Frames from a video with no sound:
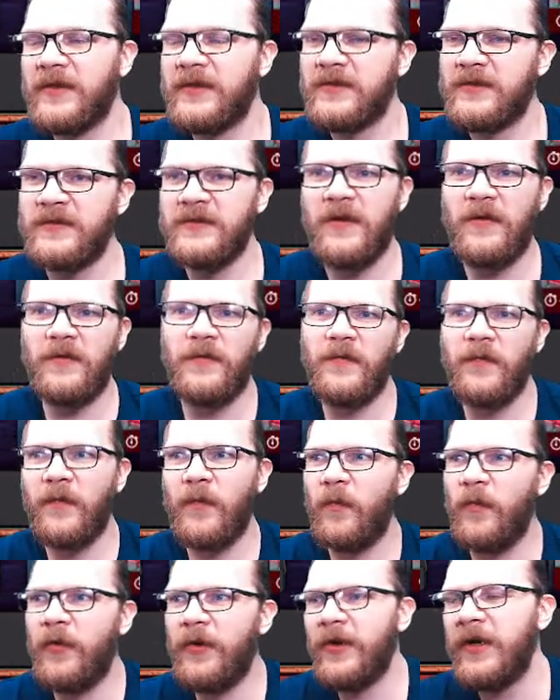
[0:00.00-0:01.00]
So
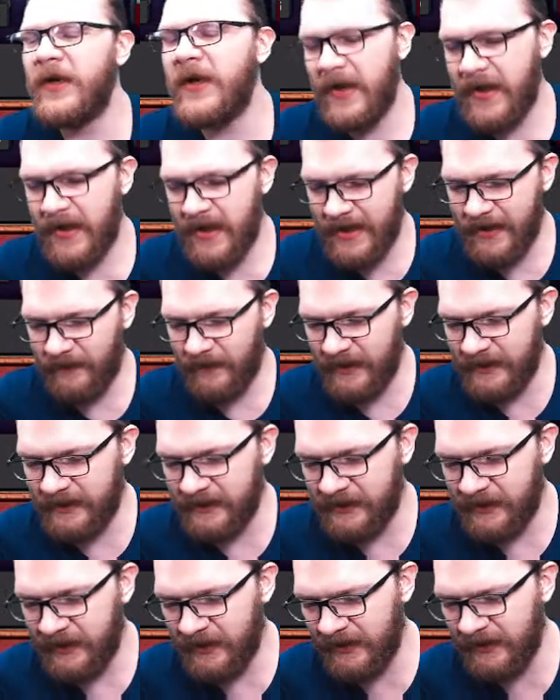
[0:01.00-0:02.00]
we're gonna have a
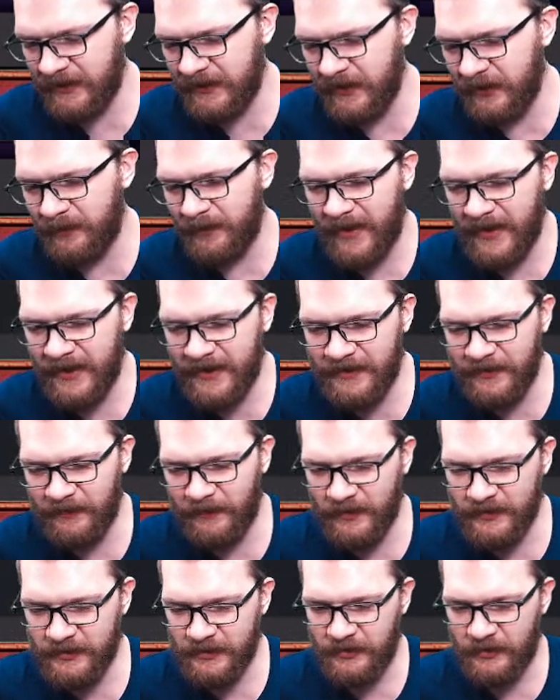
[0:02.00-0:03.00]
ton of pain
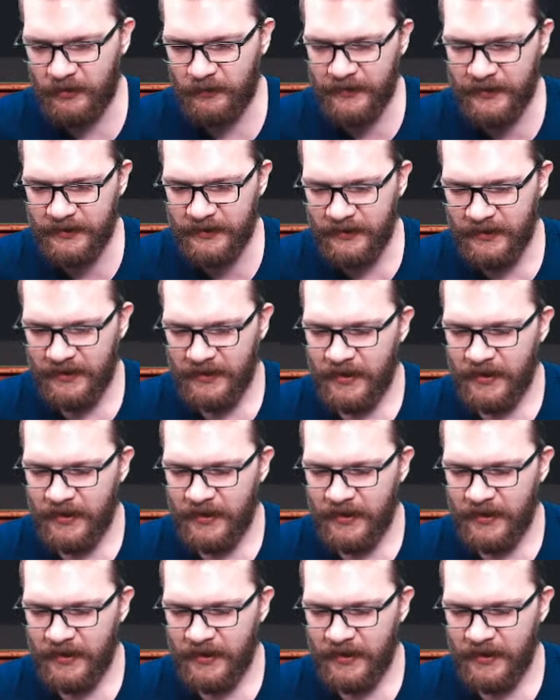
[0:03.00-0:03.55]
rewards to open